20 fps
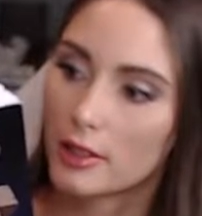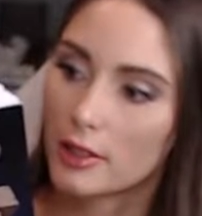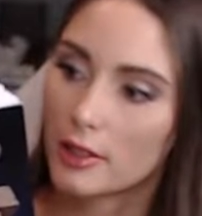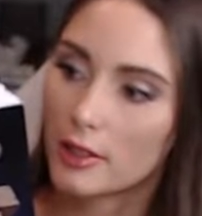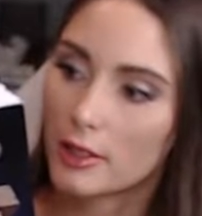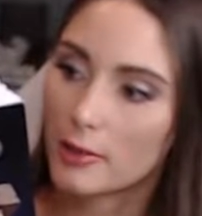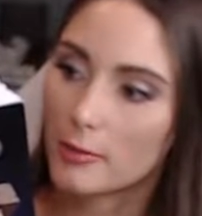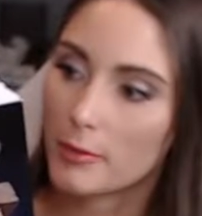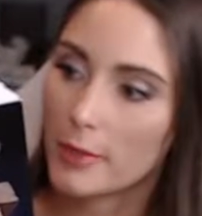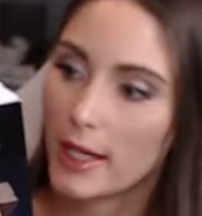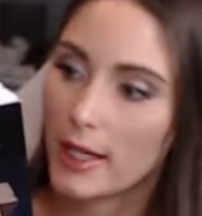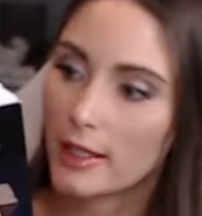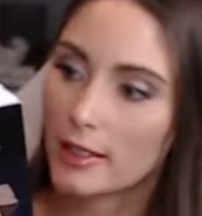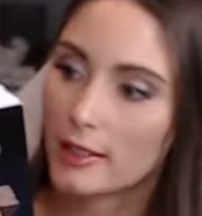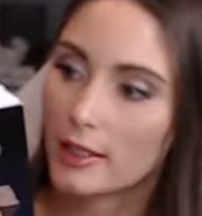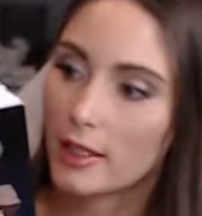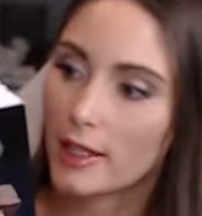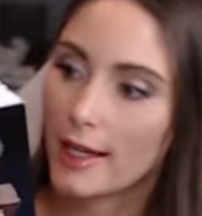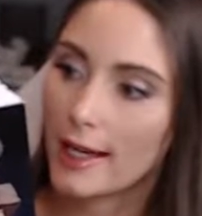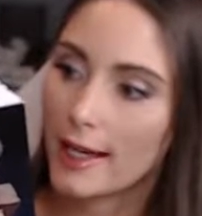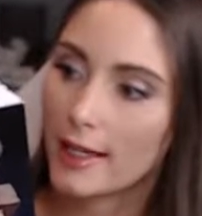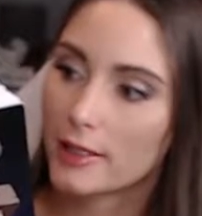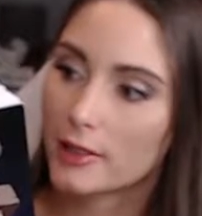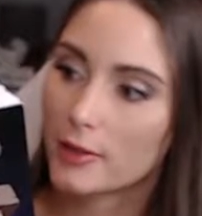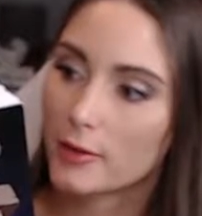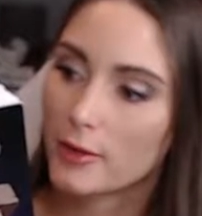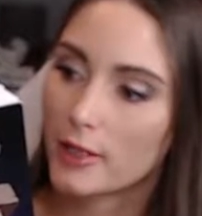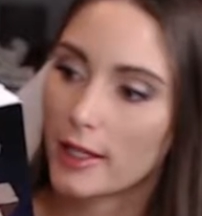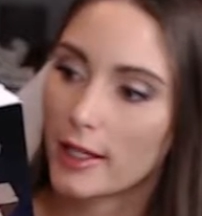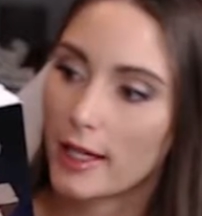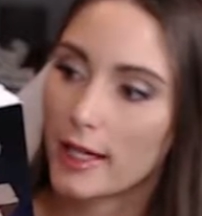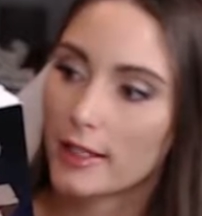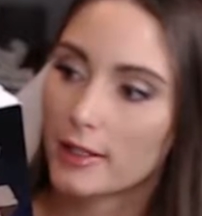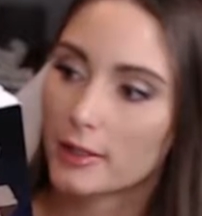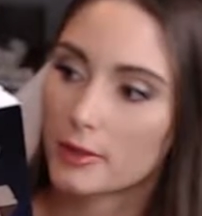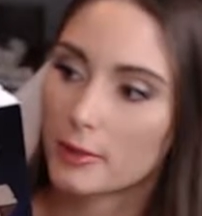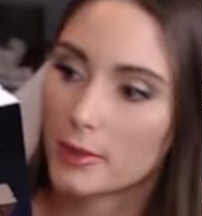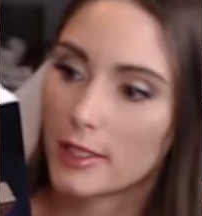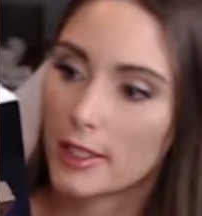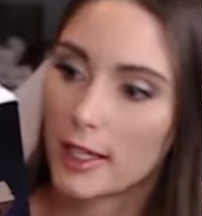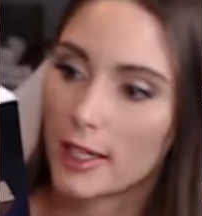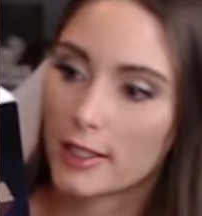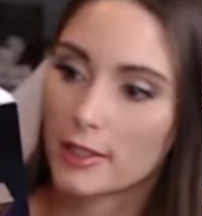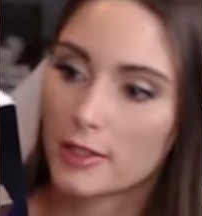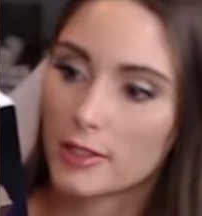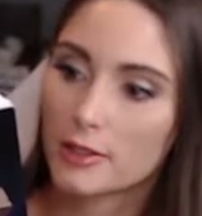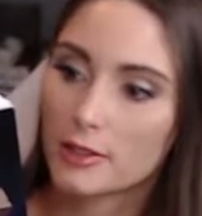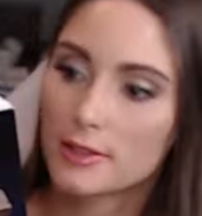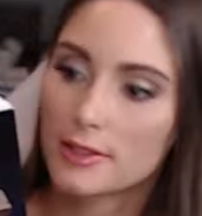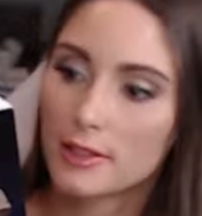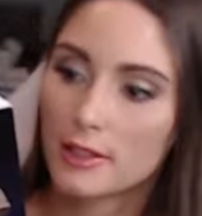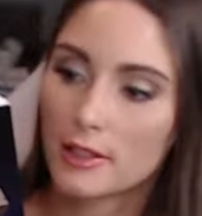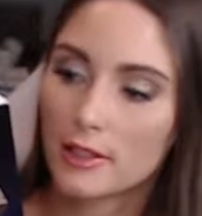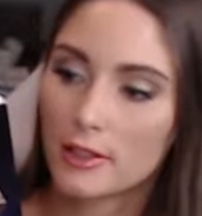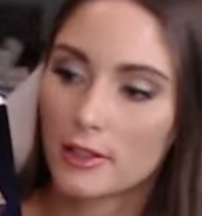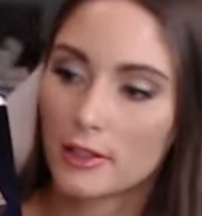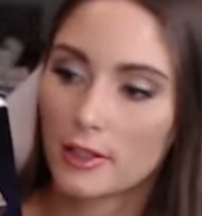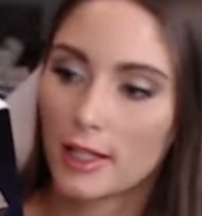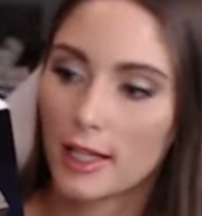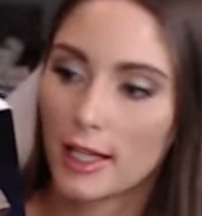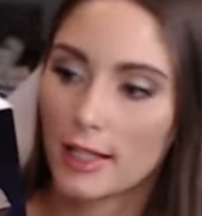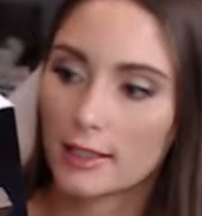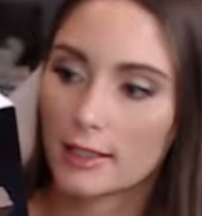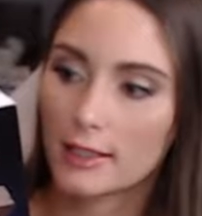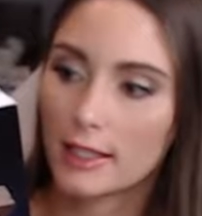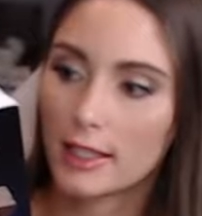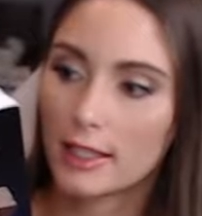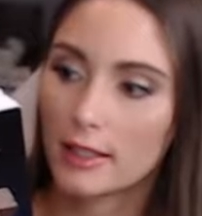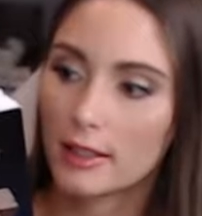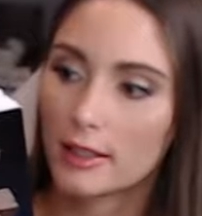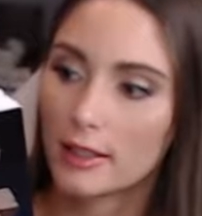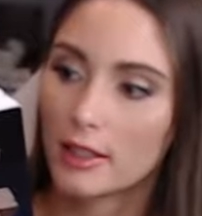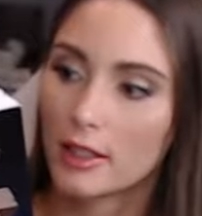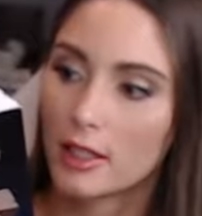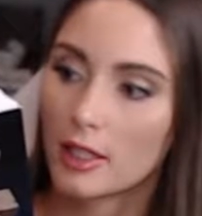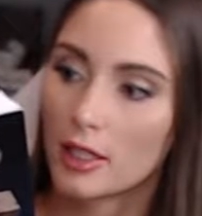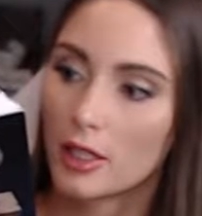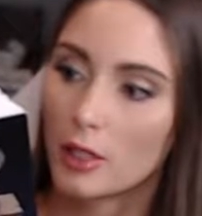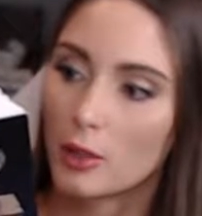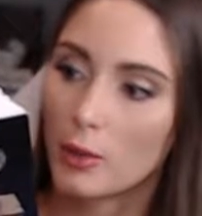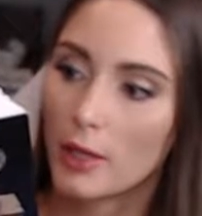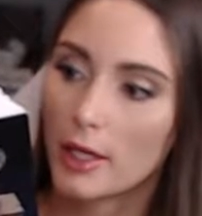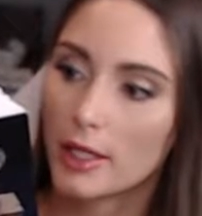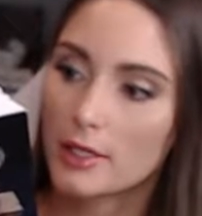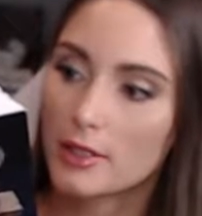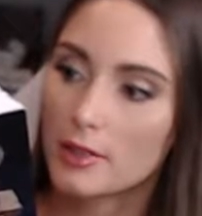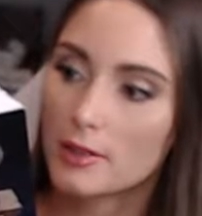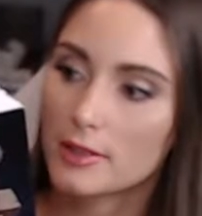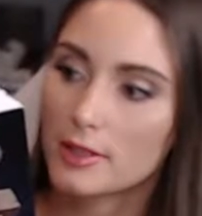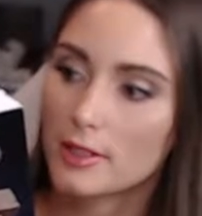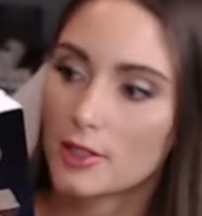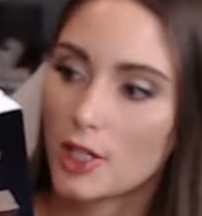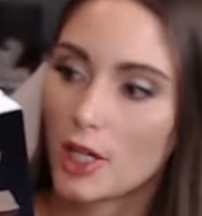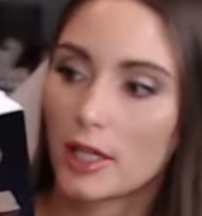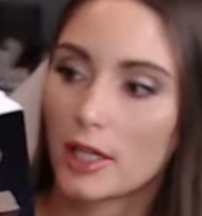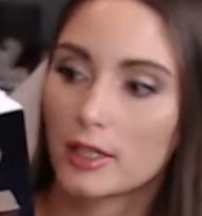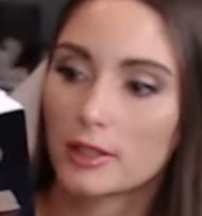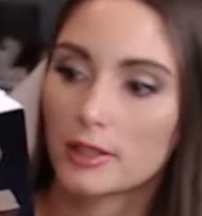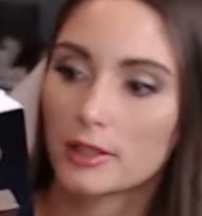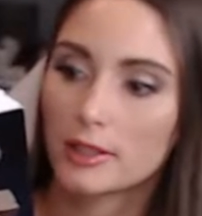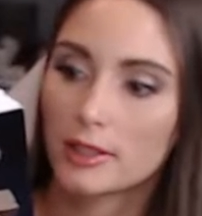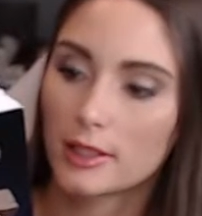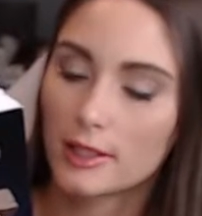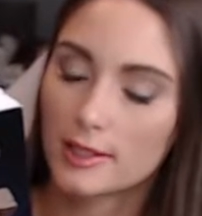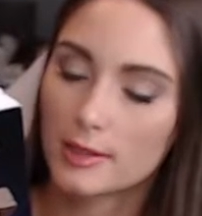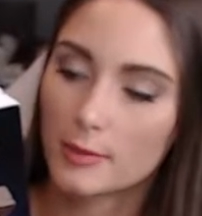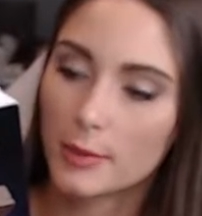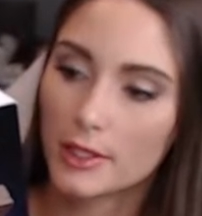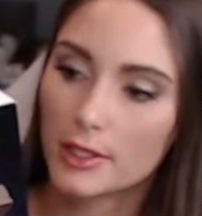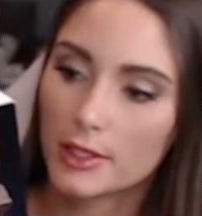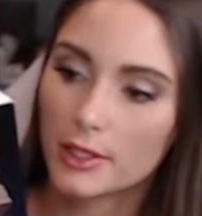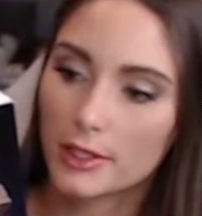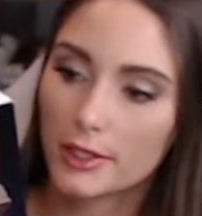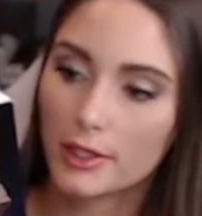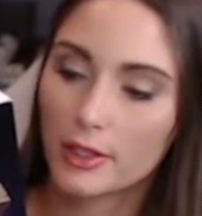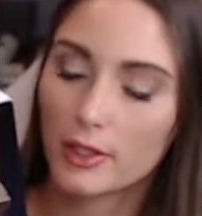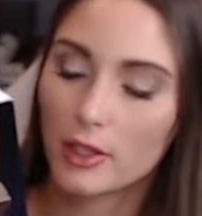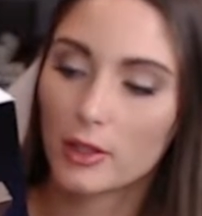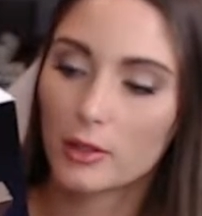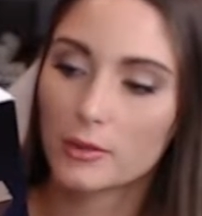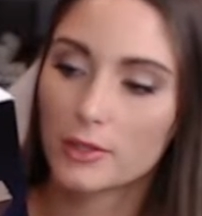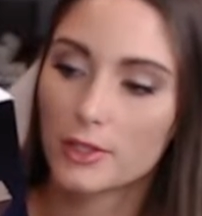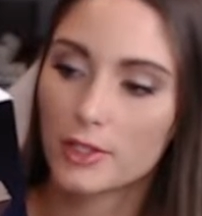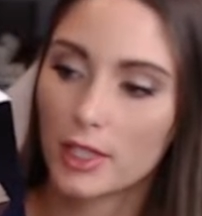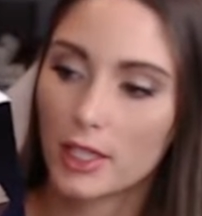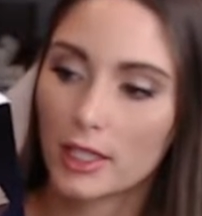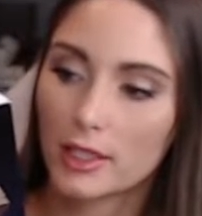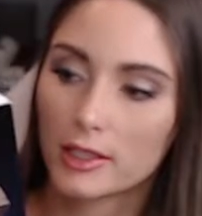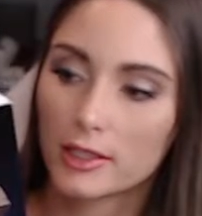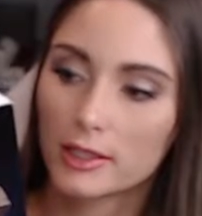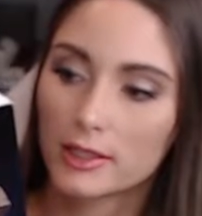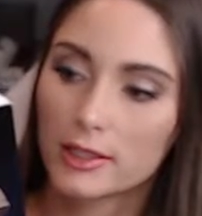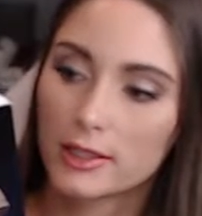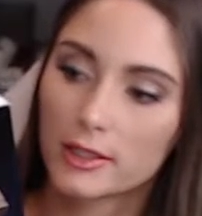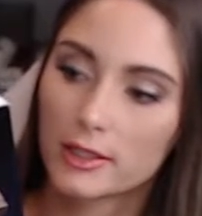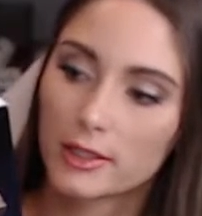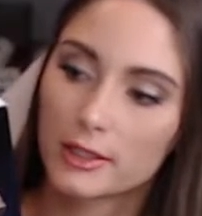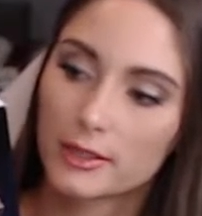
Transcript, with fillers: Couldn't Magna Aegwynn have chosen another candidate? Why choose a child, especially her own child?